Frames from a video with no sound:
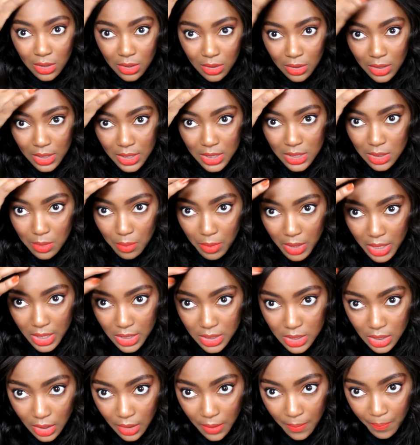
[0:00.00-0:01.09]
This is
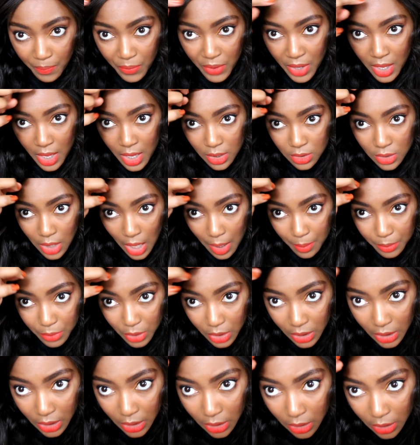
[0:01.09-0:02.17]
amazing. So I'm
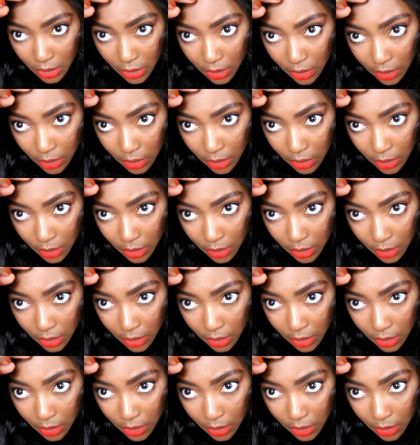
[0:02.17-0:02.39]
gonna